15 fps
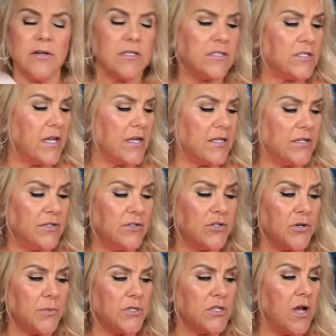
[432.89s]
It's
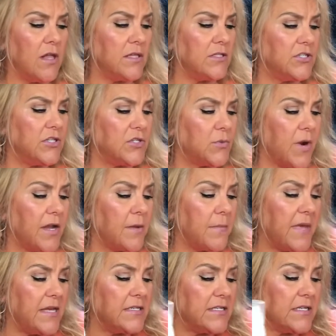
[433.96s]
dermatologist
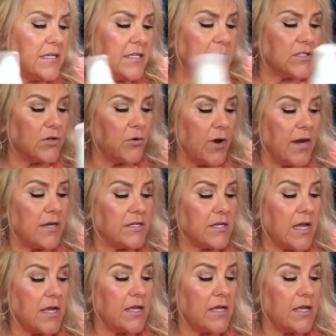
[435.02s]
recommended. It's a great